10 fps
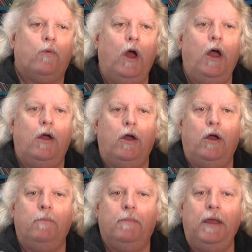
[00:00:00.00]
Raw
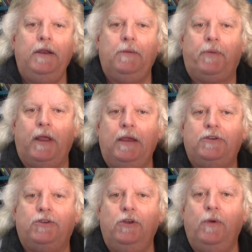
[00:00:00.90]
on Monday
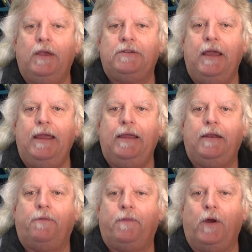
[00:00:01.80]
placed USA
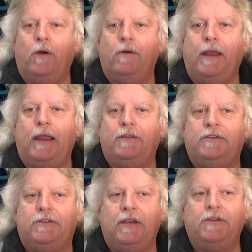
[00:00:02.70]
in the third and
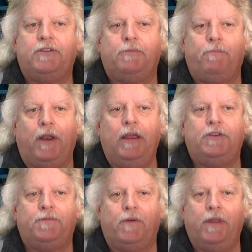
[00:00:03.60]
sixth
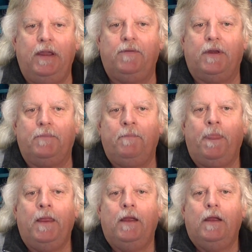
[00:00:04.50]
place for the evening.
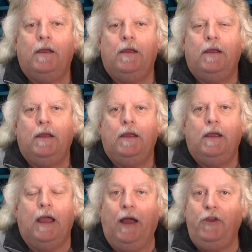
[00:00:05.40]

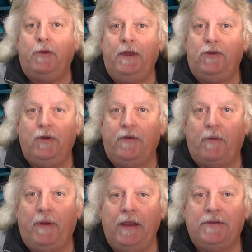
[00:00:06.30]
How you could be in two
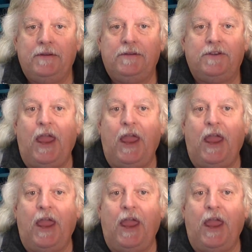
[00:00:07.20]
different places at the